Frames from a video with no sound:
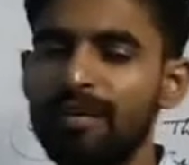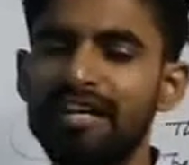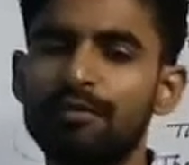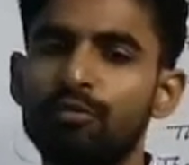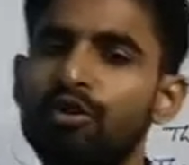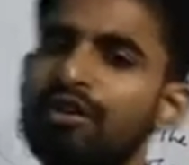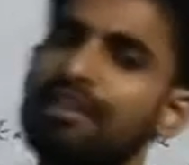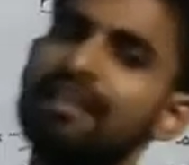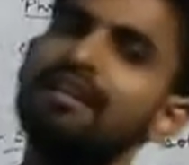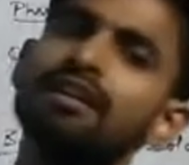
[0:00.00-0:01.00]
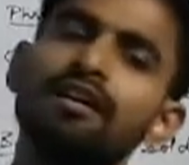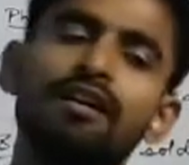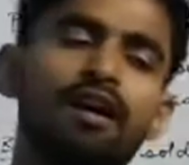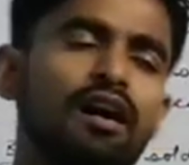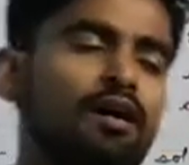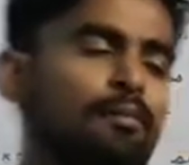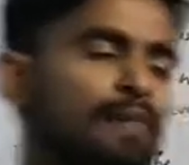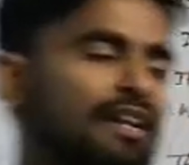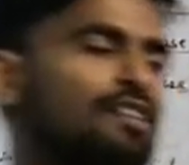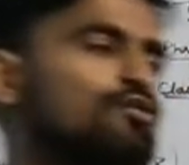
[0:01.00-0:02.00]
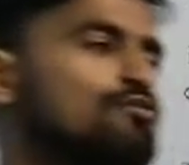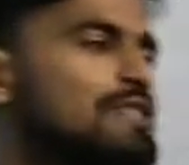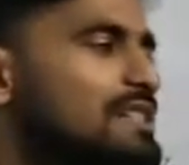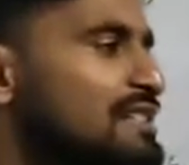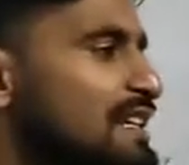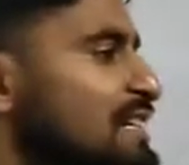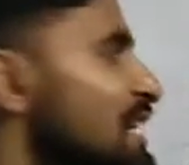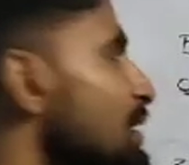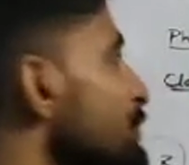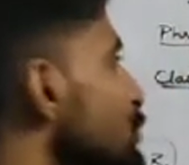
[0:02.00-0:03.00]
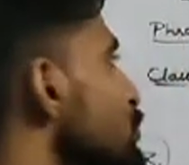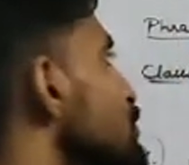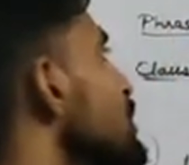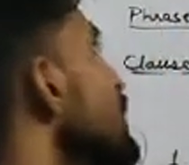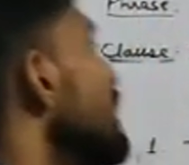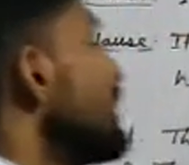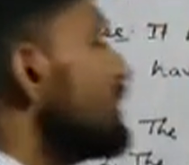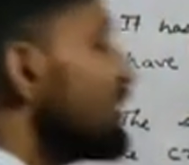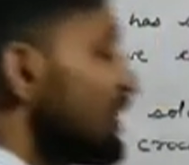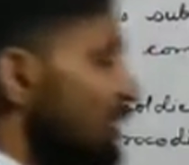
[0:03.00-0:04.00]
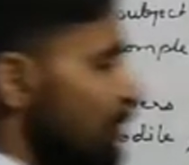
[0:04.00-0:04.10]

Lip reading: To make it more clear, many students get confused in